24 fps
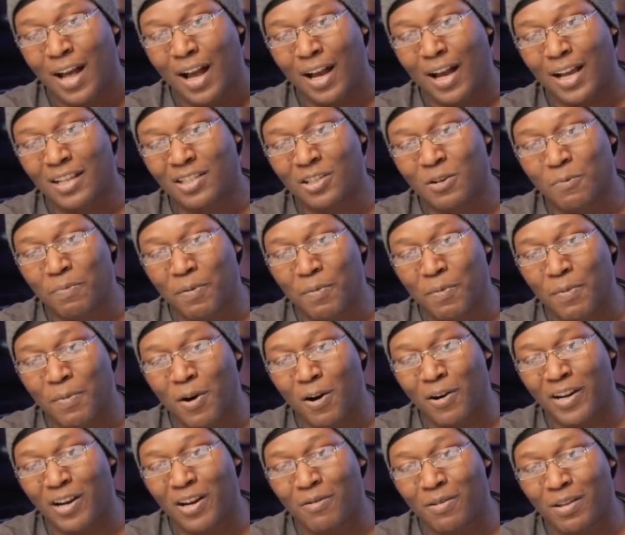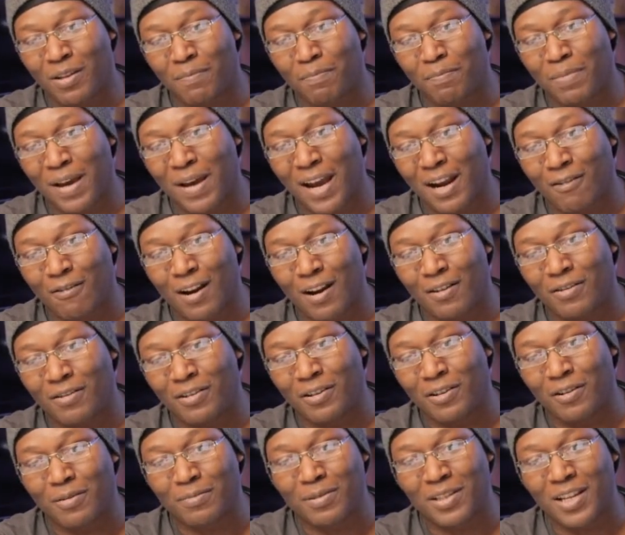I got Super Mario in the background.
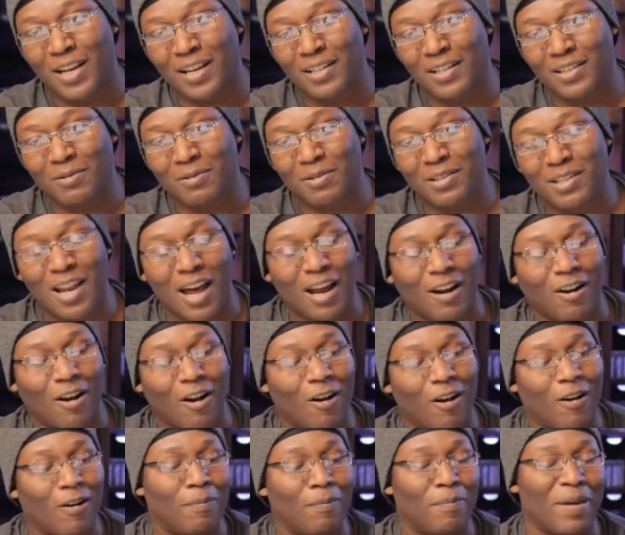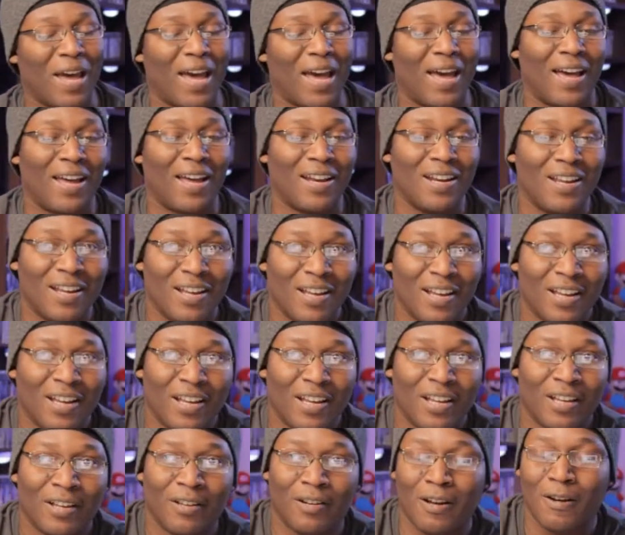You know what I'm saying? So it's not all bad,
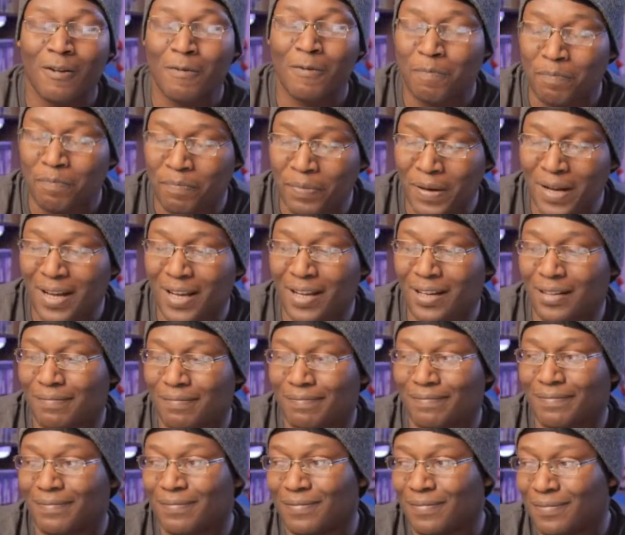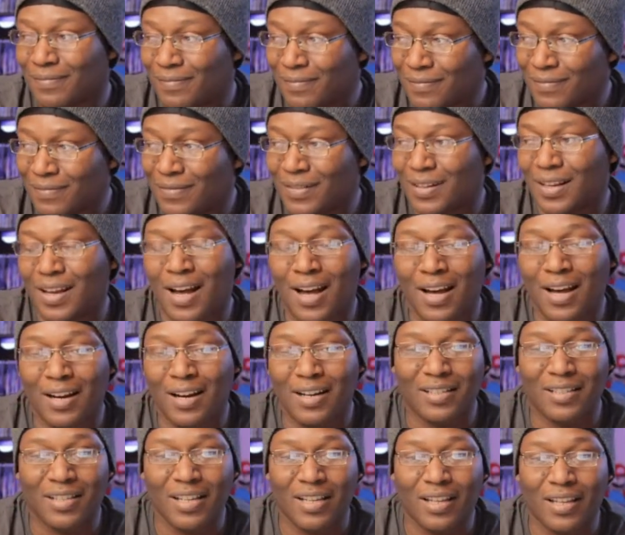you know. But
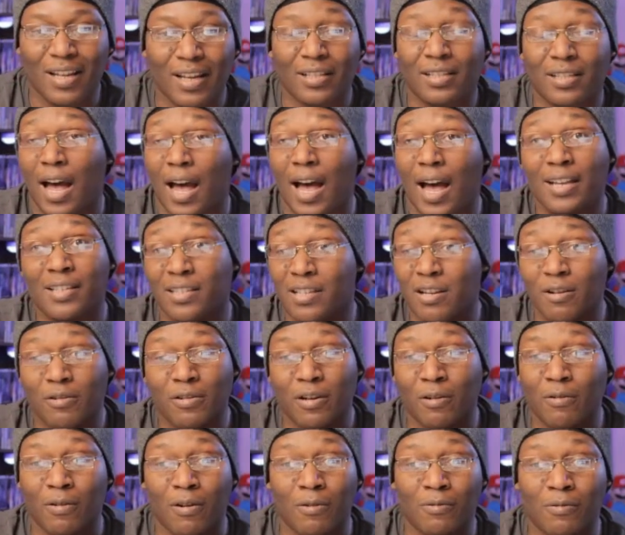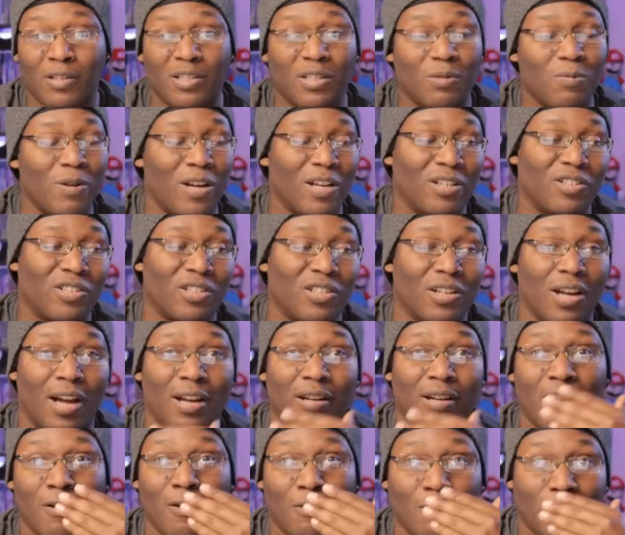honestly, like I said, I still don't own a Switch. I
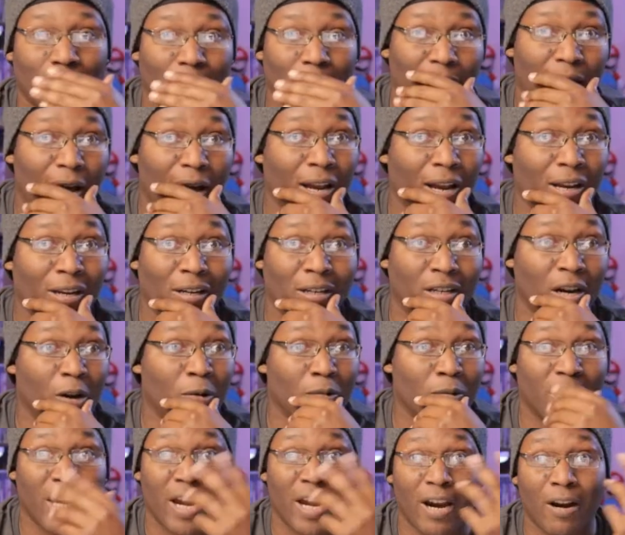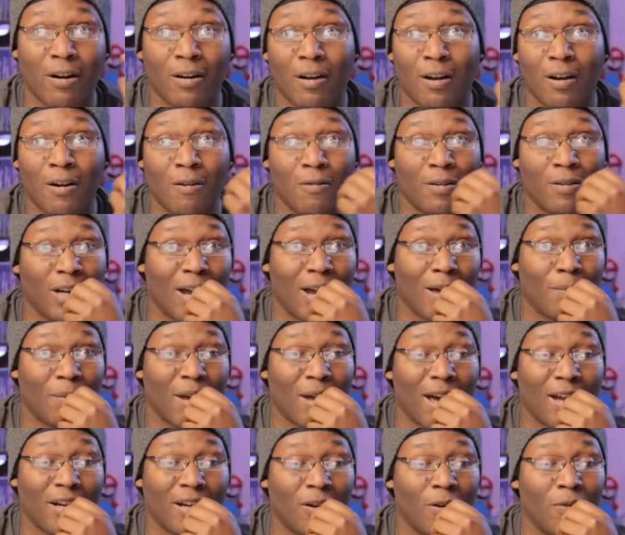don't. I don't care to own it. I'm.
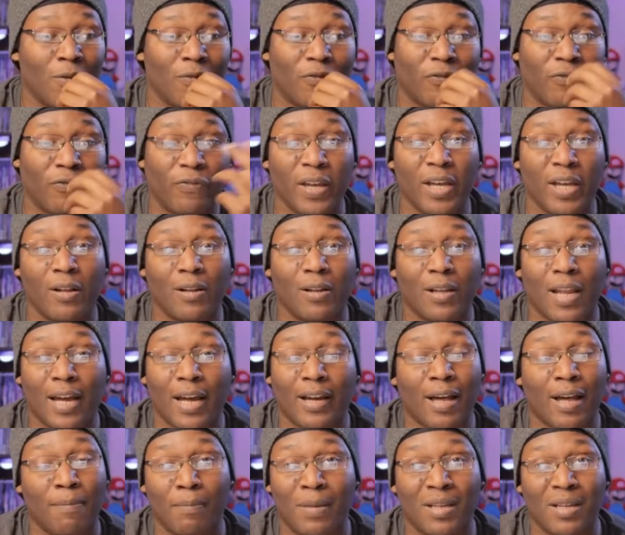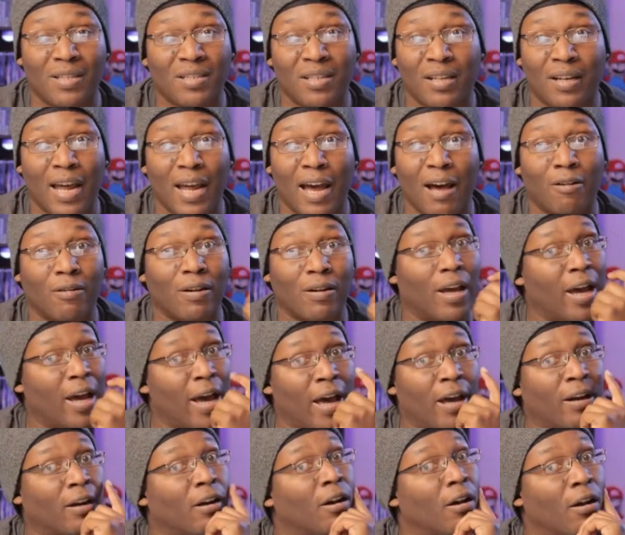I don't feel like I'm missing out
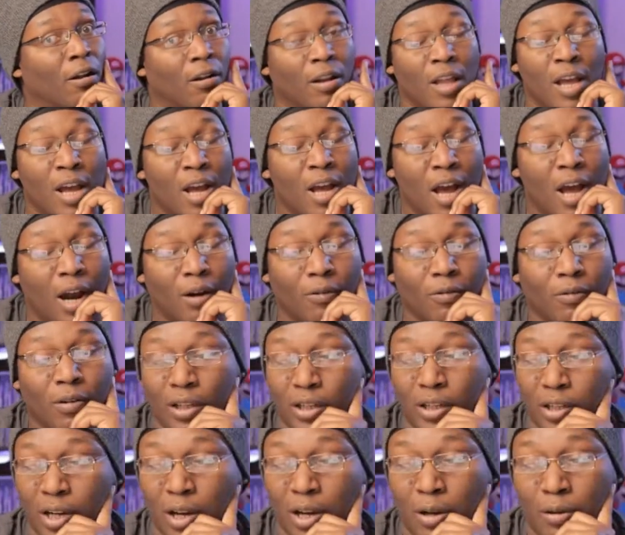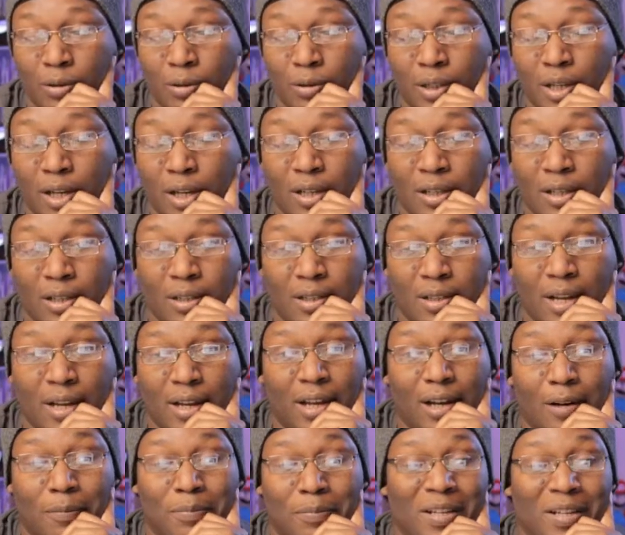at all. I really don't because I
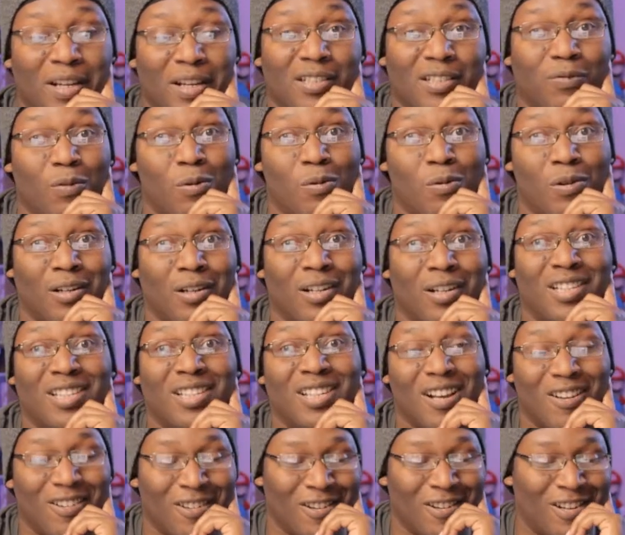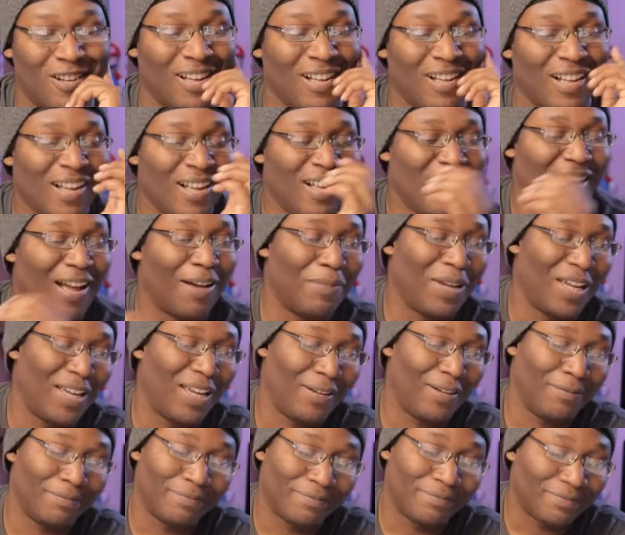got a PS4. So, I
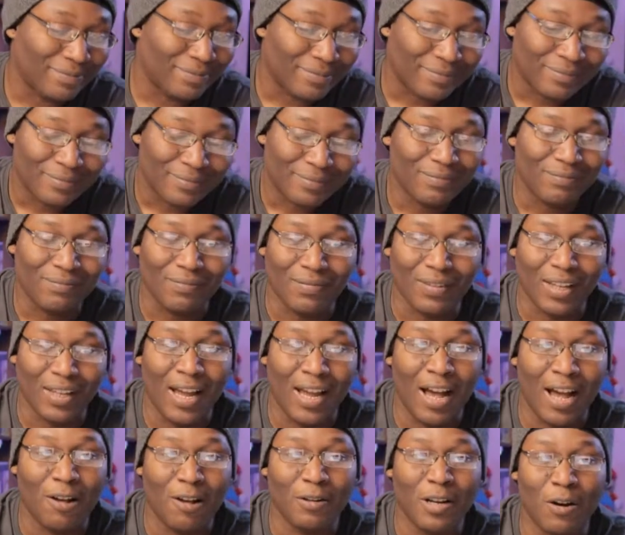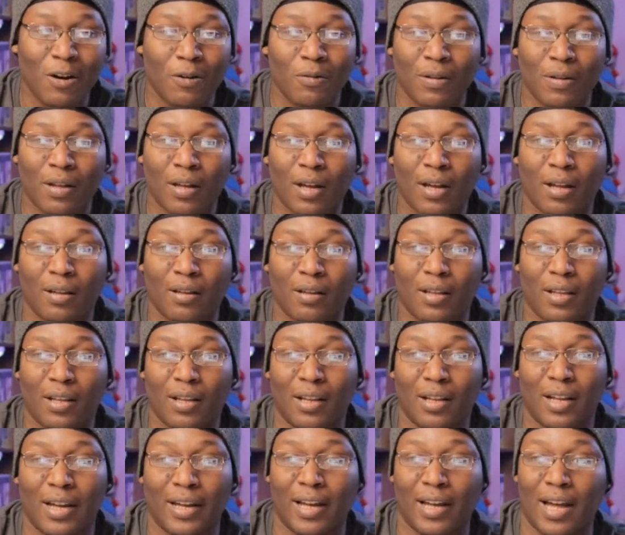mean, I don't know
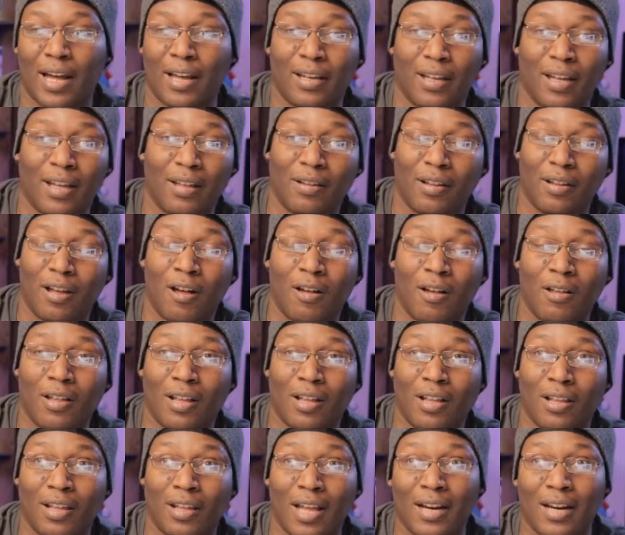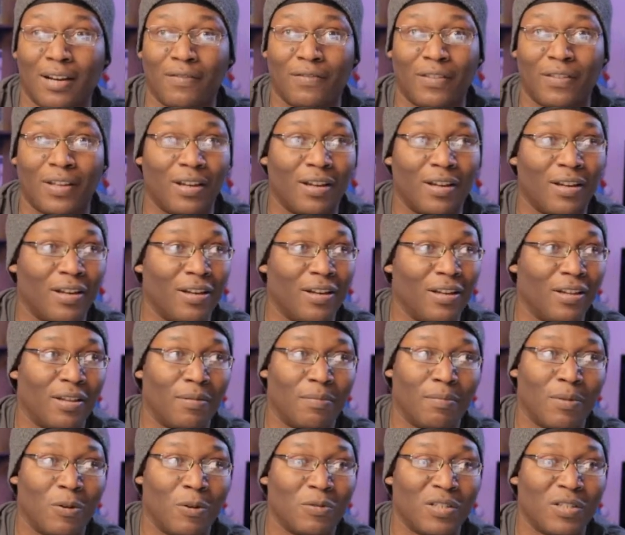like I uh, all a lot of the
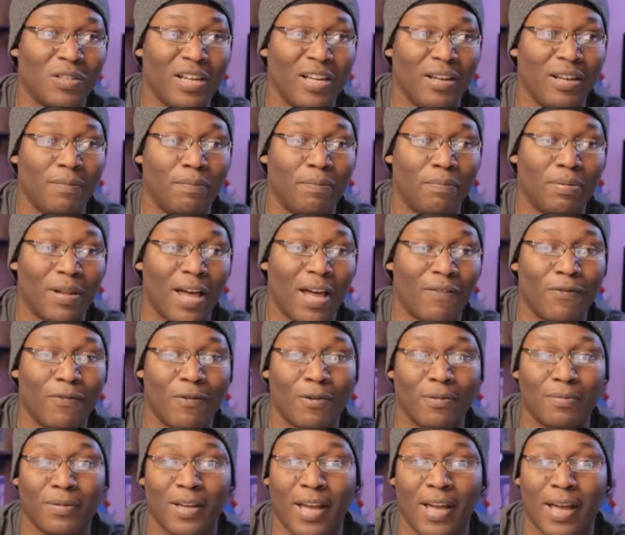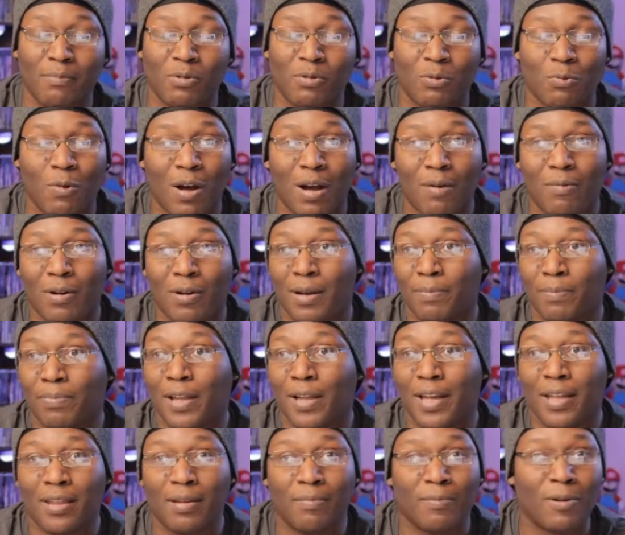the multi-platform games. Why would I
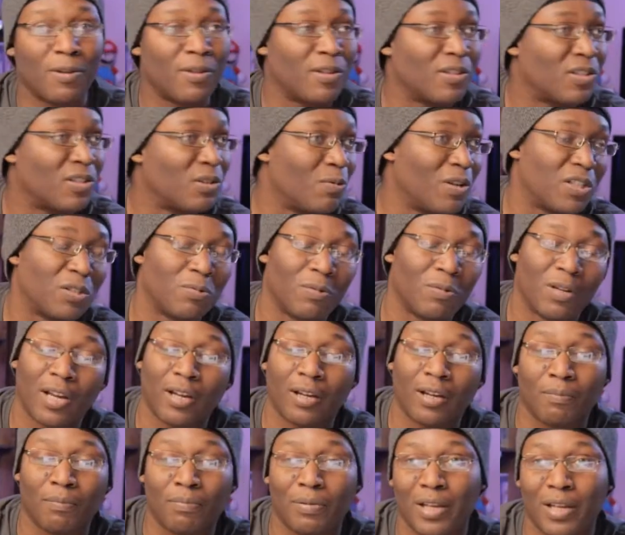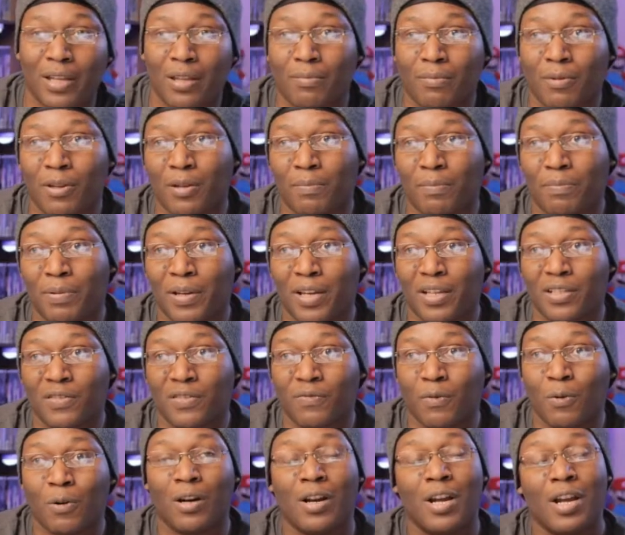play them on the Switch when I can play them on the
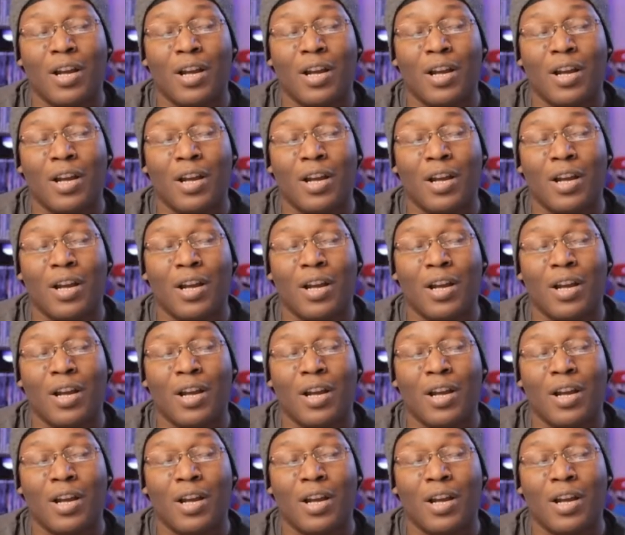PS4?